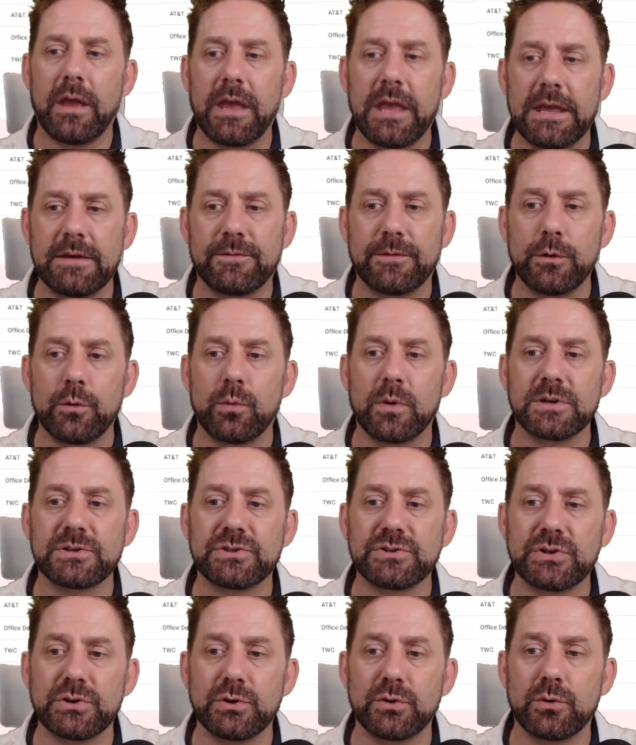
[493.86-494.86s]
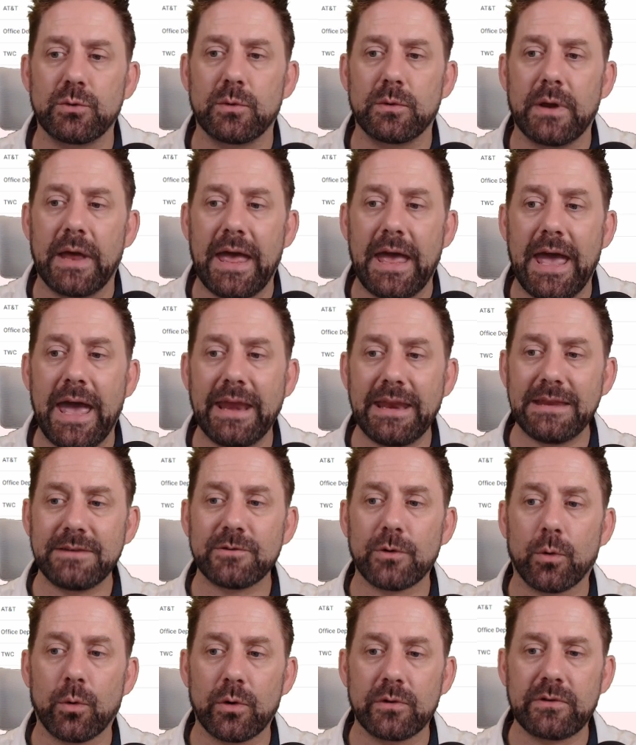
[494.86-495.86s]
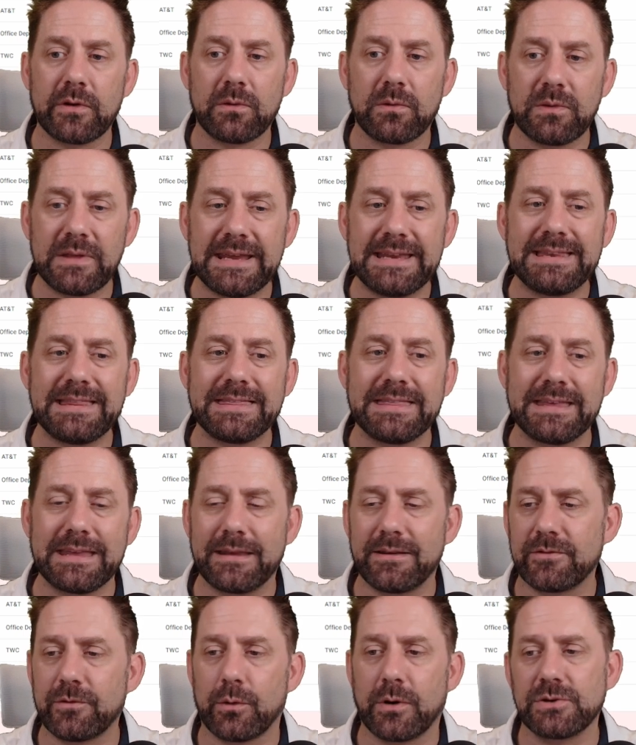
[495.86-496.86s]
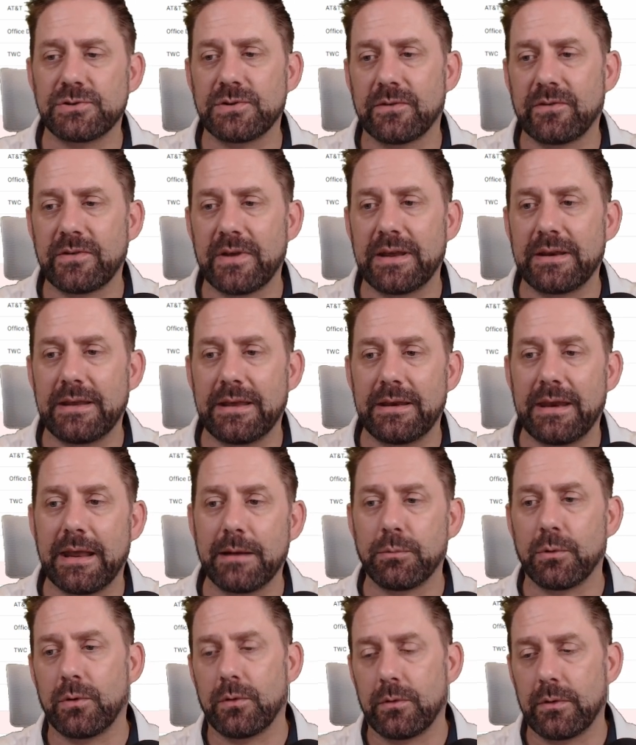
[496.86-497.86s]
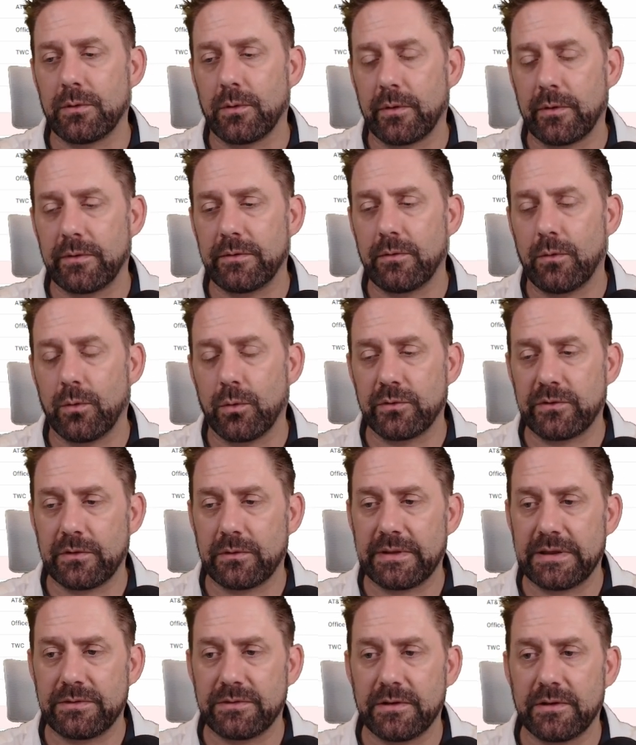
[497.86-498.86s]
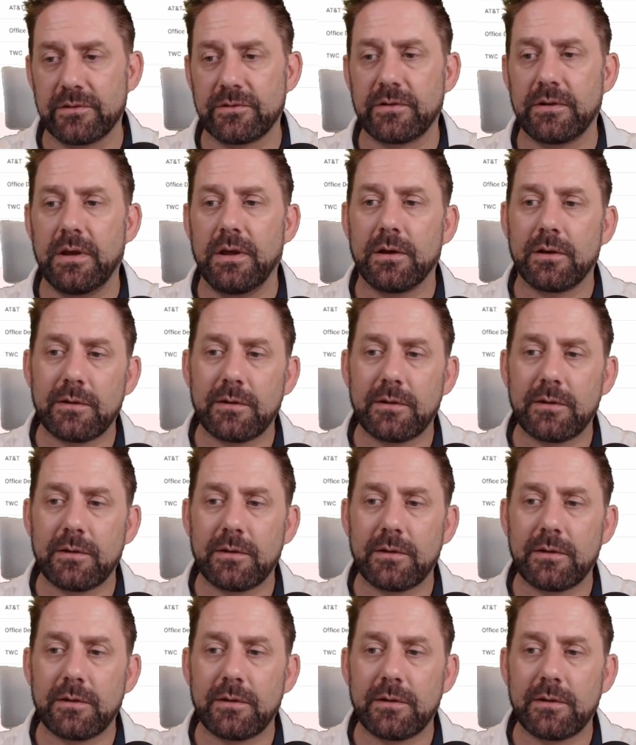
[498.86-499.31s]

If you wish to edit or delete these, or I should say enable or delete this,